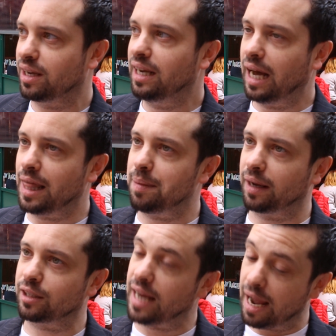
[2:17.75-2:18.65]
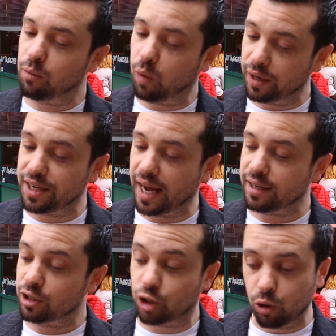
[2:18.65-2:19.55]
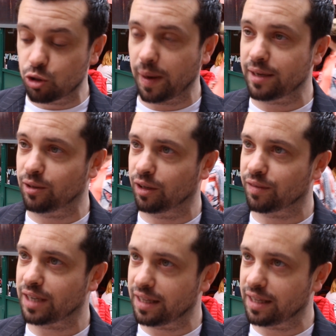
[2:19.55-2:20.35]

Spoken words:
And they'd be like, now, what do you get? Don't spend all of it.